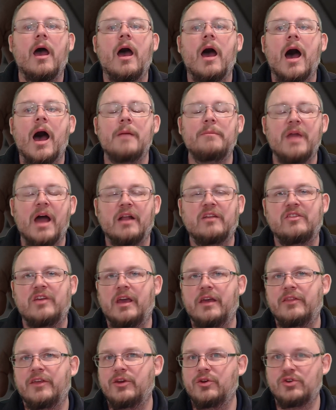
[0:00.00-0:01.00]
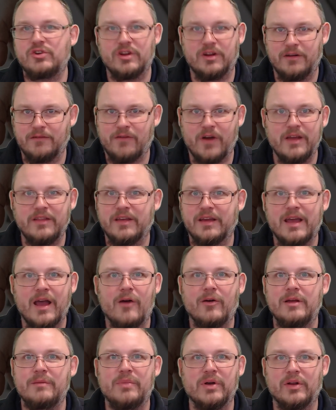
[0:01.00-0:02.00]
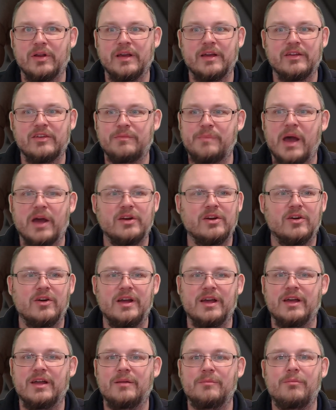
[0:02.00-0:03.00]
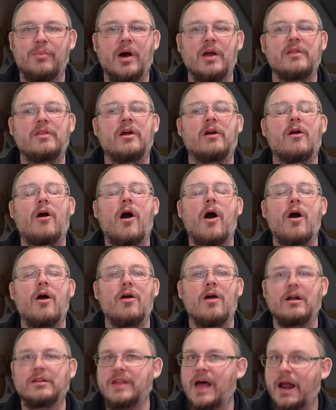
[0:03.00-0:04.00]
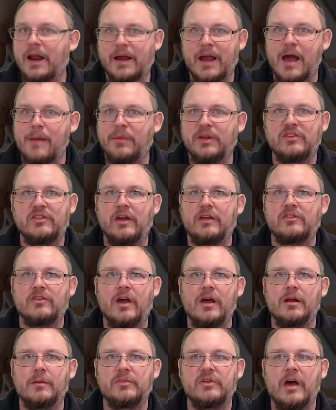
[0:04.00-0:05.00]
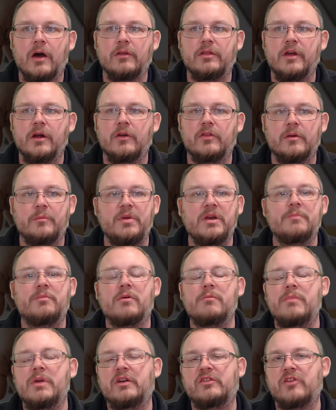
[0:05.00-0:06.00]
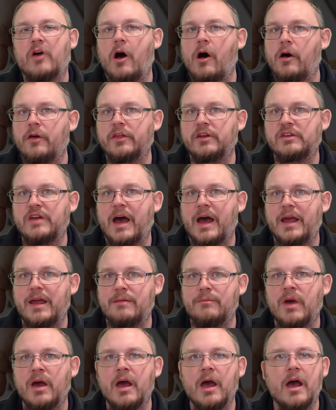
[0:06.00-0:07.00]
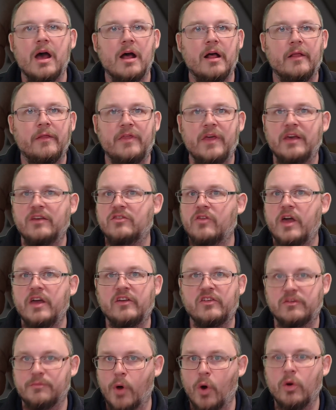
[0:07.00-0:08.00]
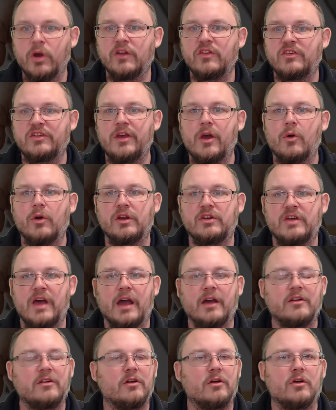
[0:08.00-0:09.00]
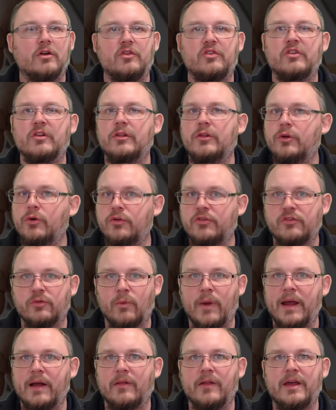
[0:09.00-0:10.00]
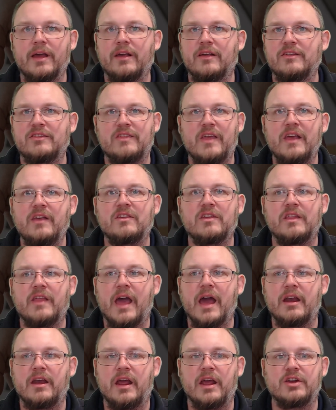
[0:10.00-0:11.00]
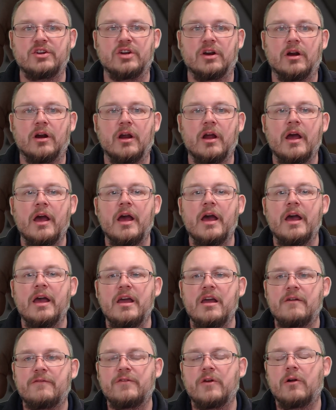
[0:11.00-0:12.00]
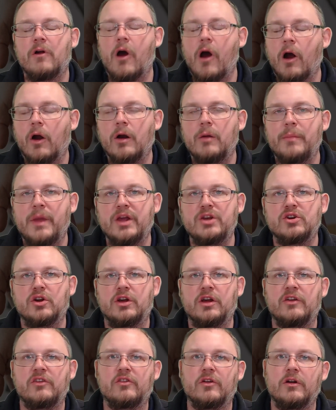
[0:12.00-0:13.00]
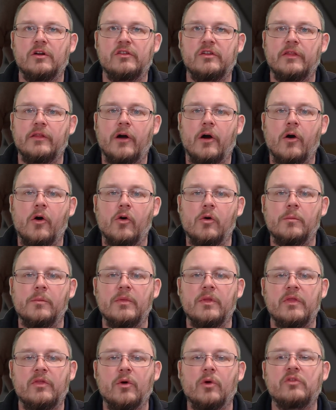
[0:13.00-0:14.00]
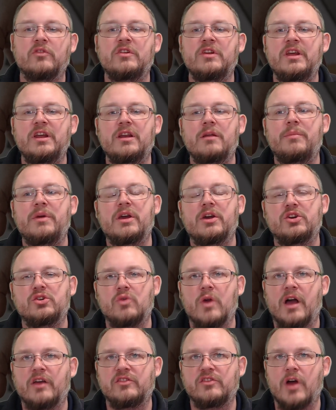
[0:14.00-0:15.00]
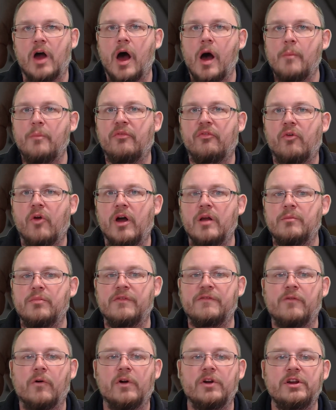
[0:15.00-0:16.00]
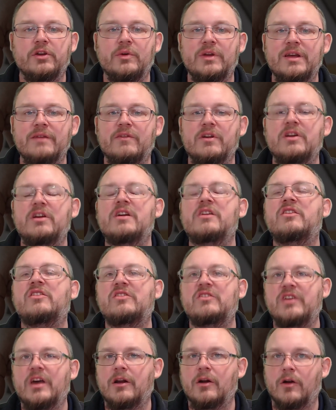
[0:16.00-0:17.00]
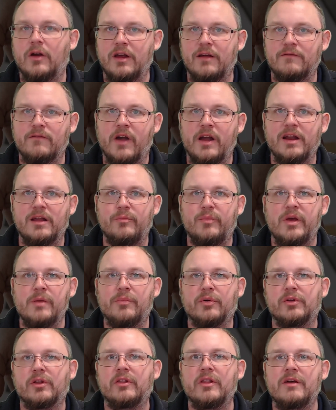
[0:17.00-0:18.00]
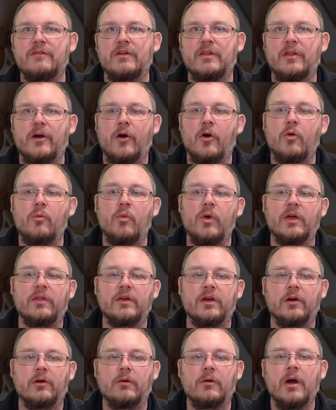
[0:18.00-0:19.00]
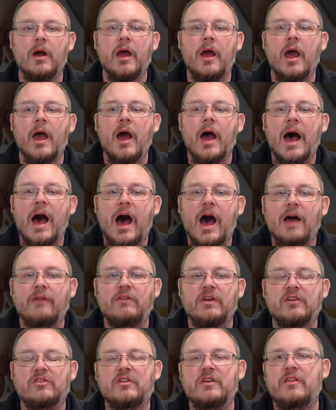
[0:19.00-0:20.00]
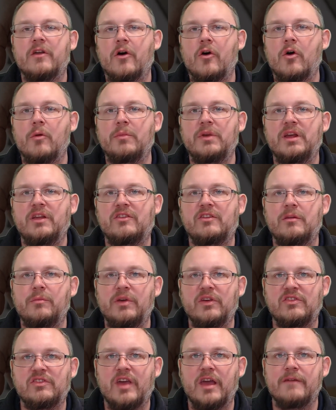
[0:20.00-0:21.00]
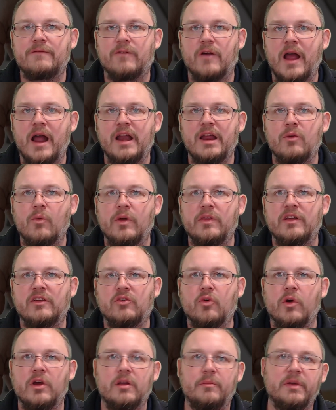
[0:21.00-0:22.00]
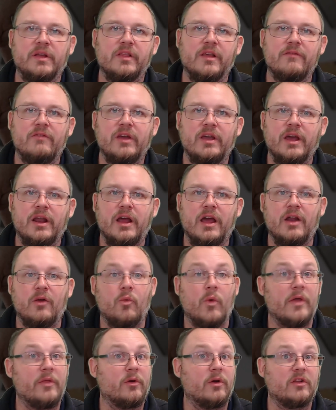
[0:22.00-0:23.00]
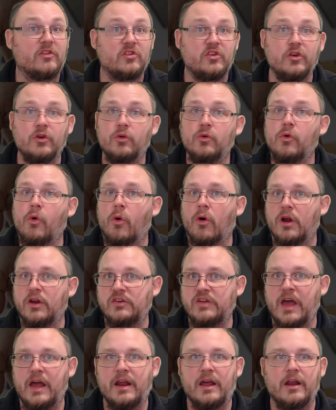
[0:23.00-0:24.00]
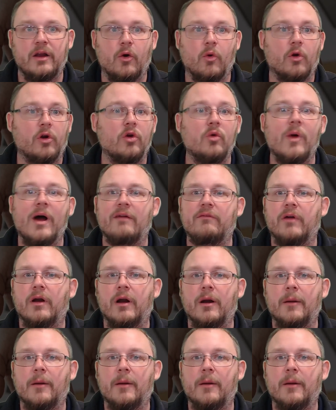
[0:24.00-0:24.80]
I'm not saying that you should invite the county building inspector in, but there are a lot of common sense items out there that people miss all the time. Things like smoke and CO detectors, loose railings, things of that nature. If there are major concerns in the home, those need to be addressed up front before you even consider inviting people to live in the home with you. Obviously, the home needs to be safe for anyone that's going to be living in it, whether it's you or a tenant or whoever.